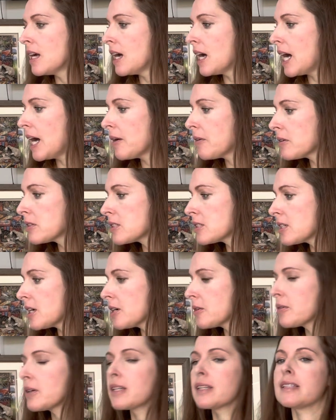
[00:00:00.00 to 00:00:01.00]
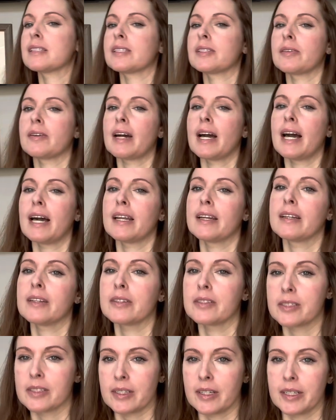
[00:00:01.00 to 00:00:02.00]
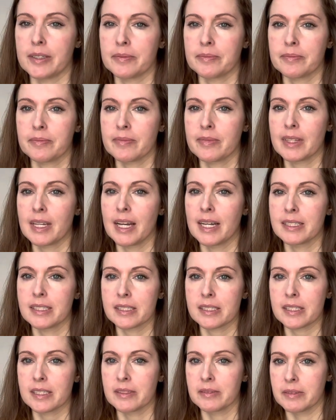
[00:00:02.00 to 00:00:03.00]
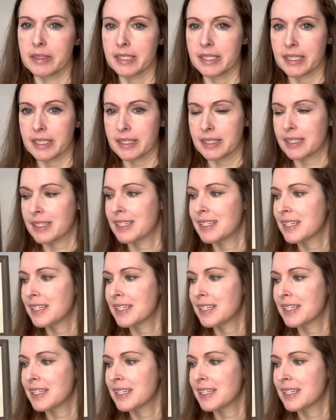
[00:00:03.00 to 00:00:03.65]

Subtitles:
I will start with, so I had a new start. I just couldn't resist.